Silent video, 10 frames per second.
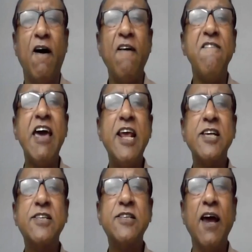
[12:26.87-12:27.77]
or
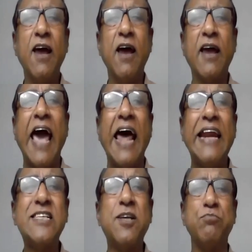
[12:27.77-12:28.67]
various
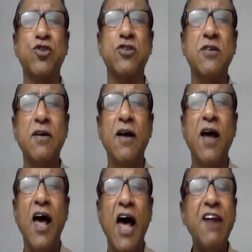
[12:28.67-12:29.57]
charisms,
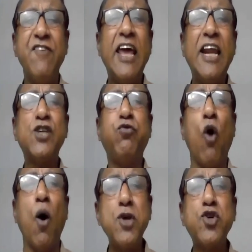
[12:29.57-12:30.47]
and various
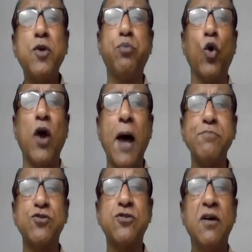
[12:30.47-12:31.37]
formation
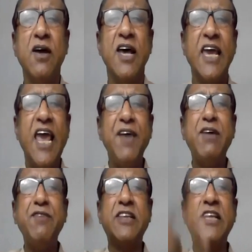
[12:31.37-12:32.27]
programs,
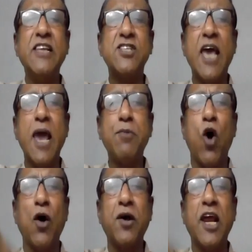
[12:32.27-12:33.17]
even within the same
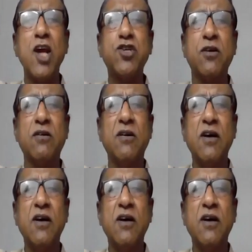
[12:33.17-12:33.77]
congregation,